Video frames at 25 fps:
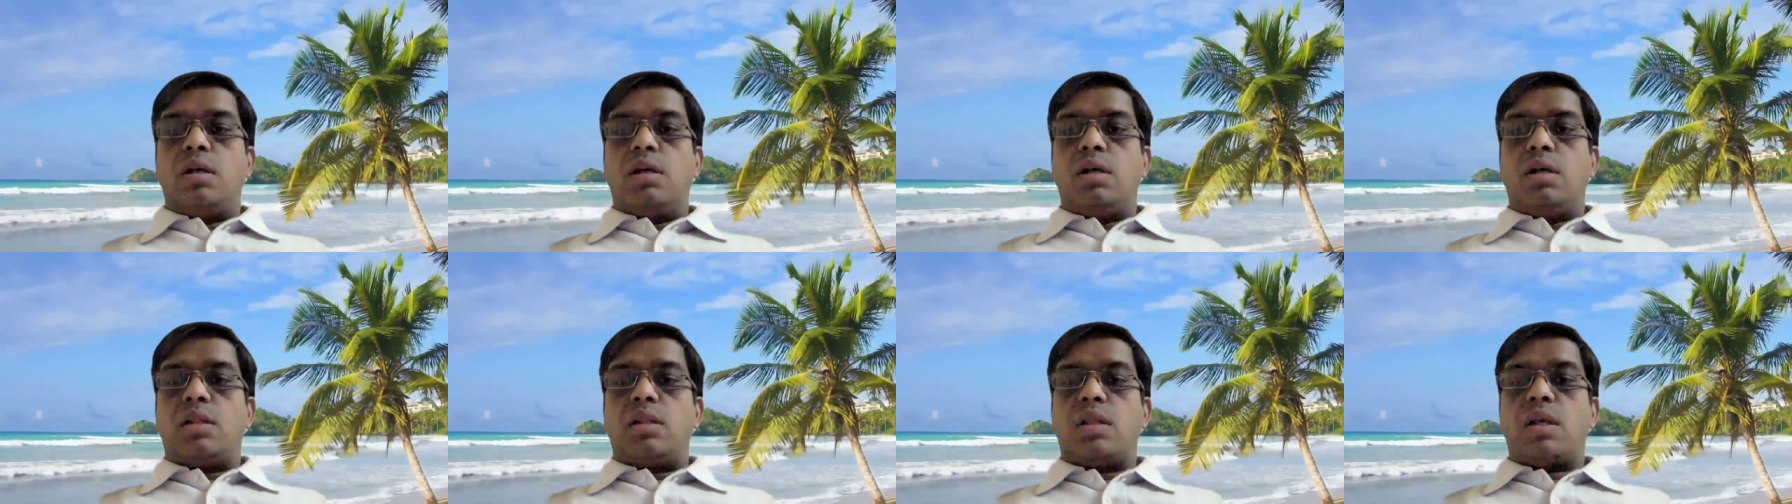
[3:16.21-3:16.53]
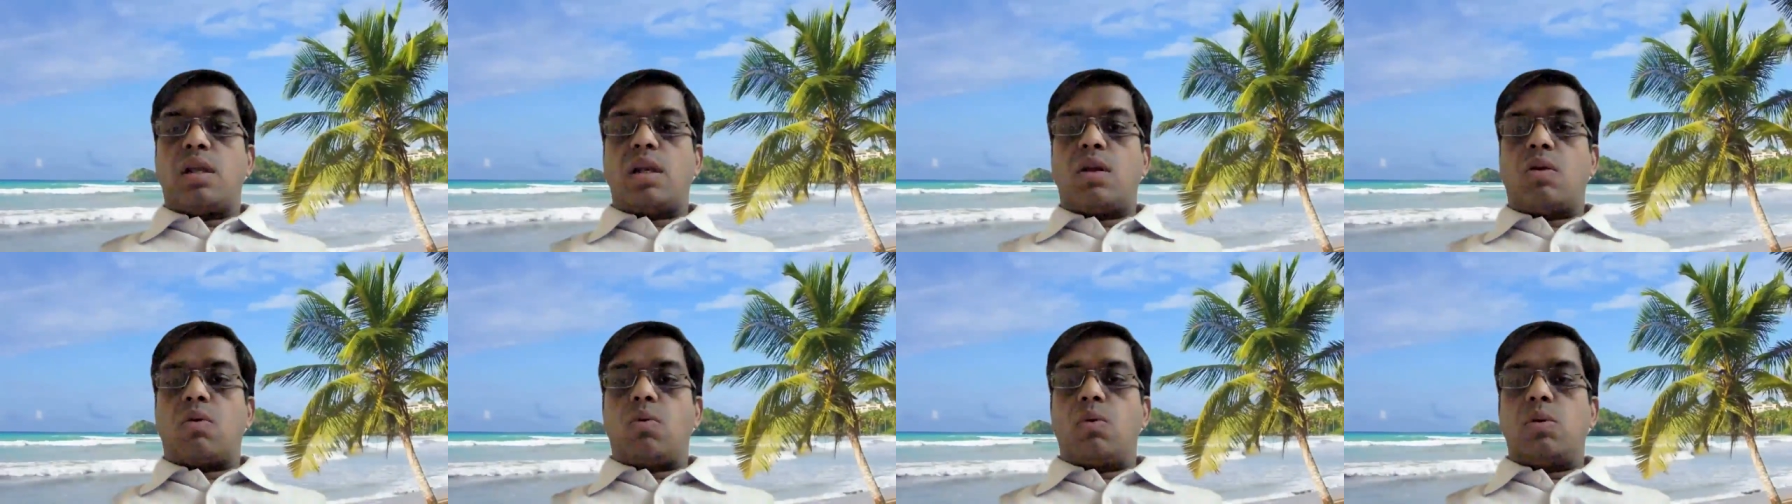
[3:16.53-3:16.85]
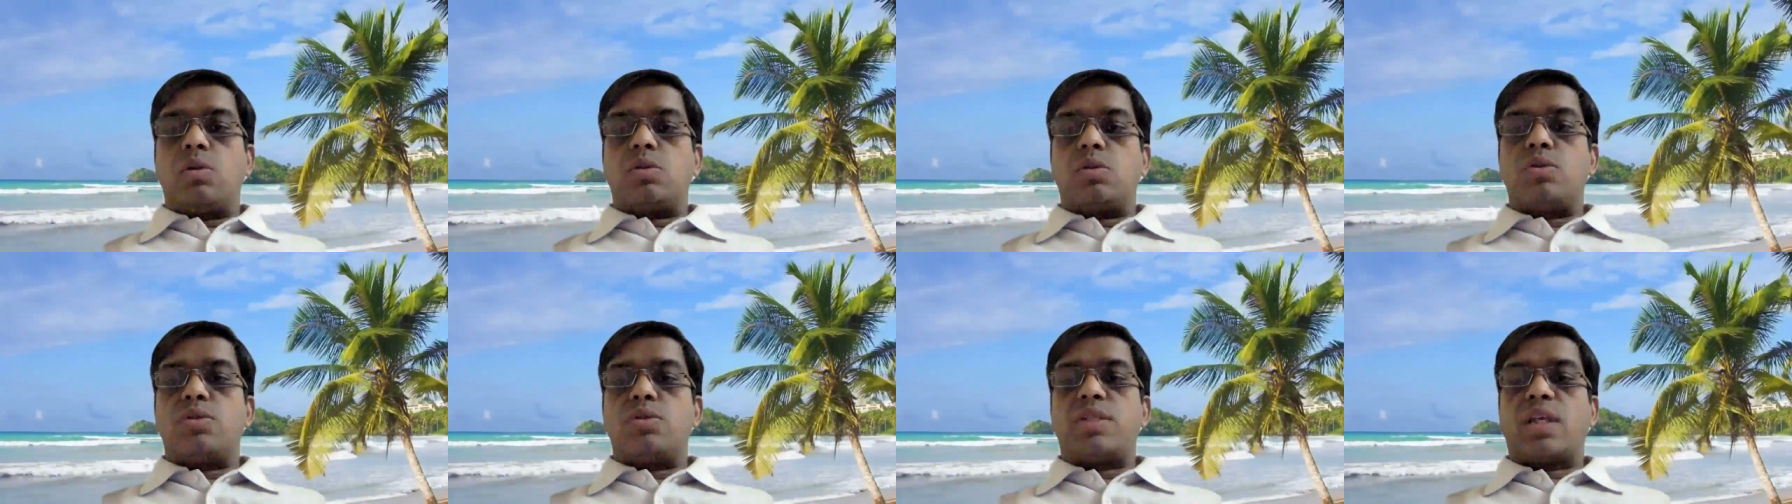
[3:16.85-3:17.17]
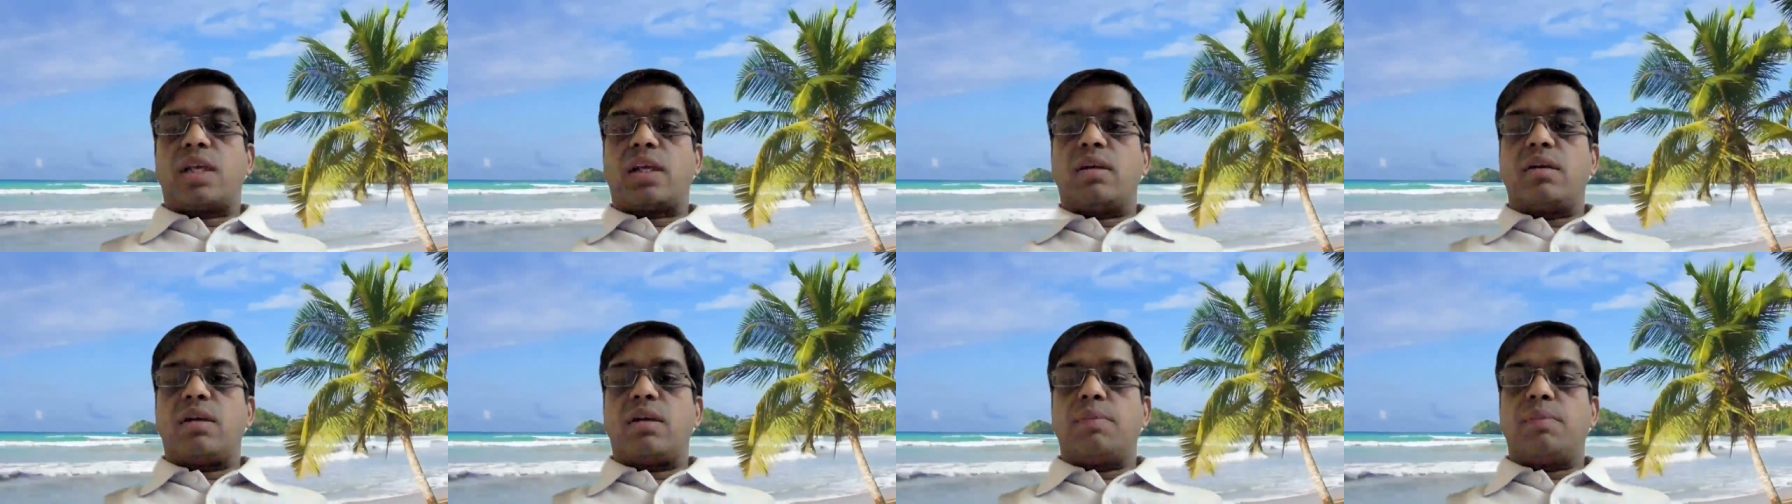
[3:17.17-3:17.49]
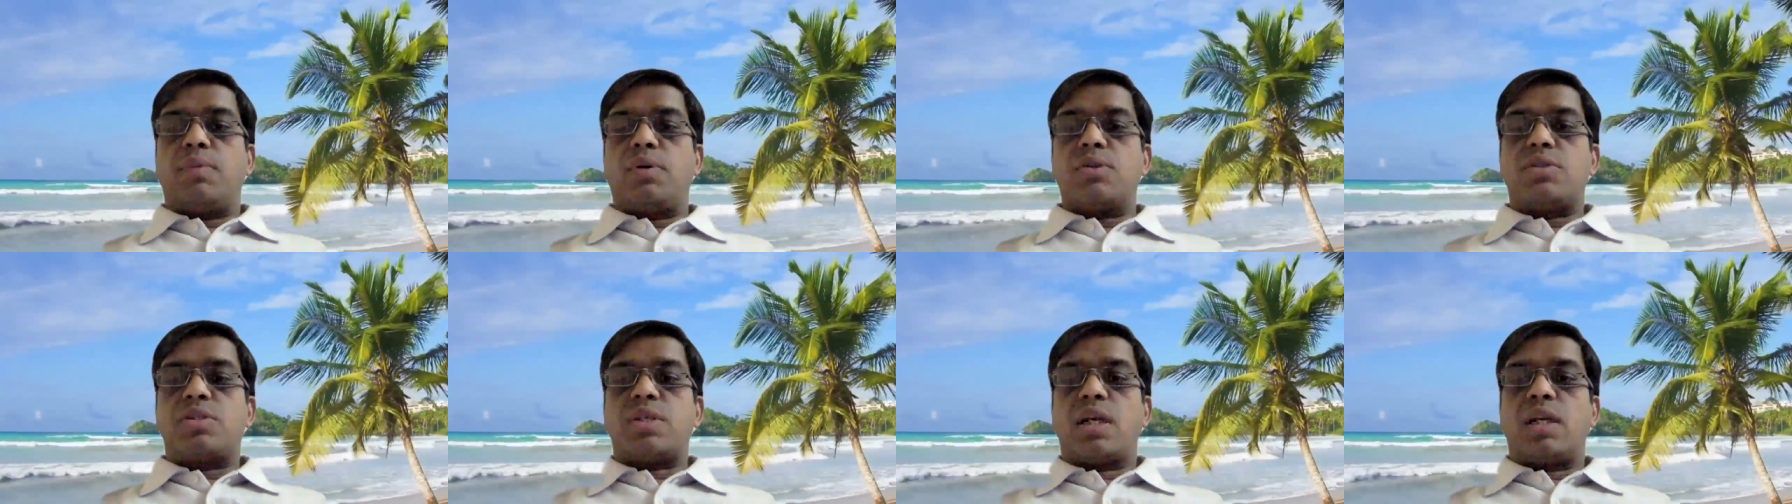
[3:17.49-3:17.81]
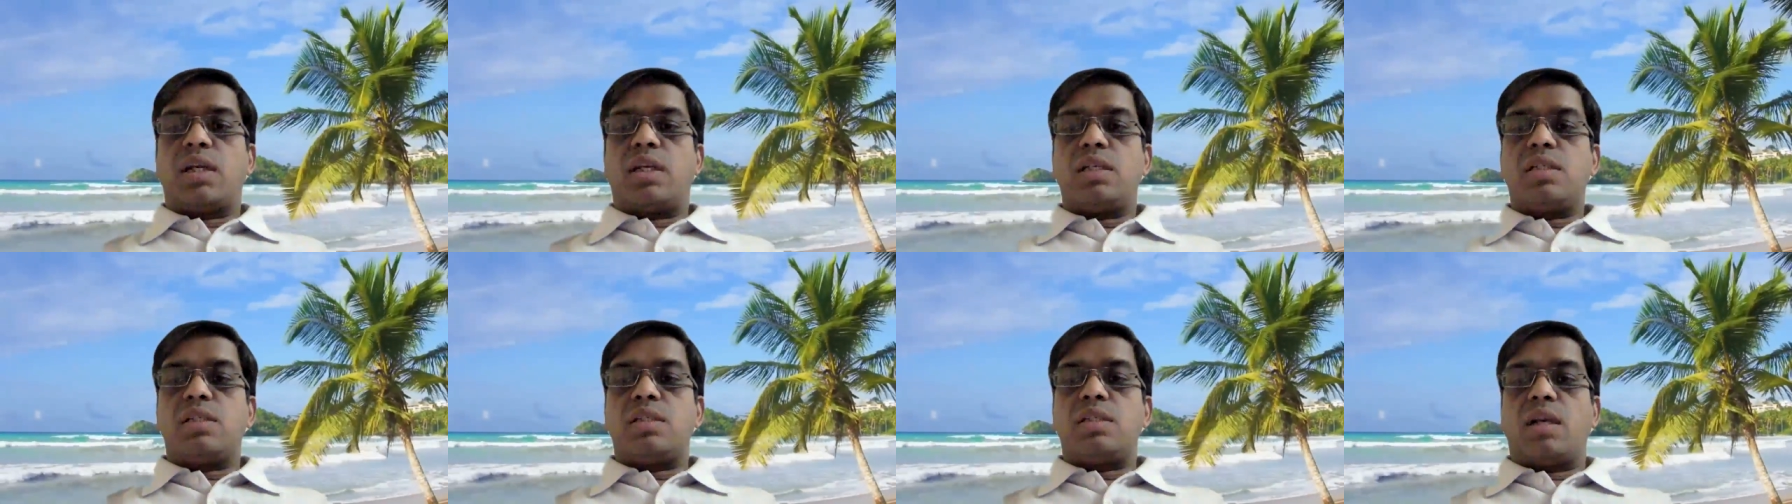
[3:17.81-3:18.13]
And there are also secondary
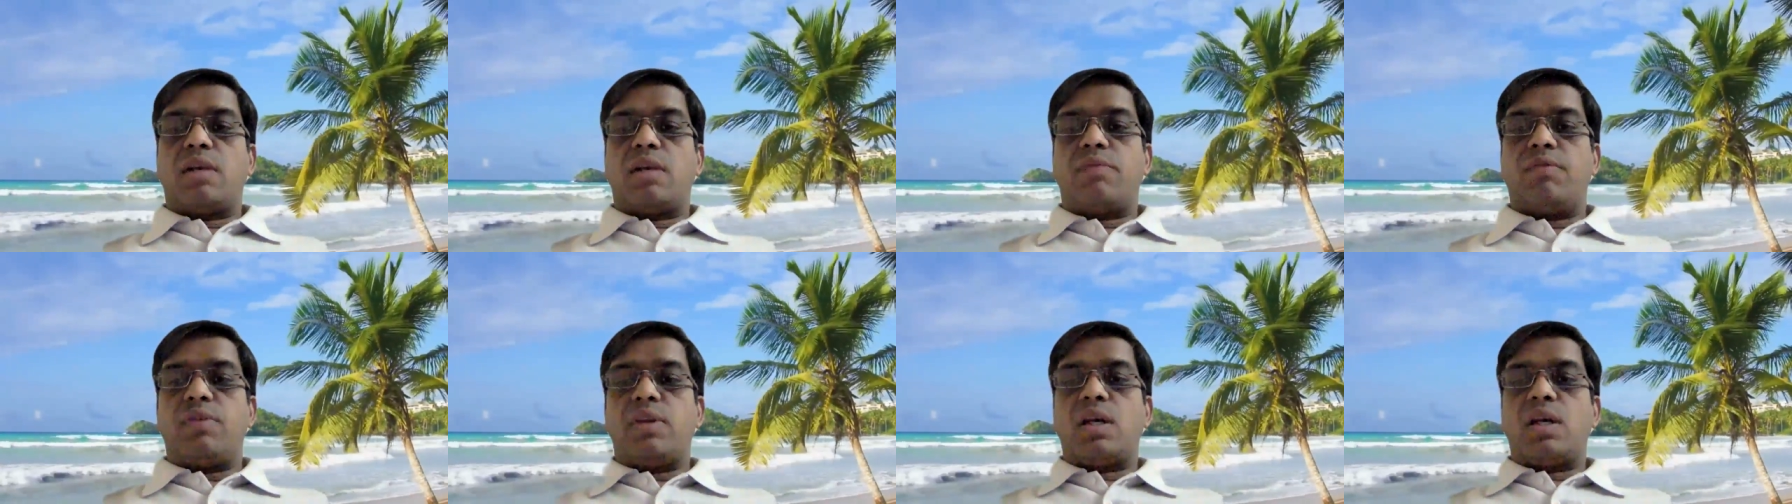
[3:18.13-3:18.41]
bursitis that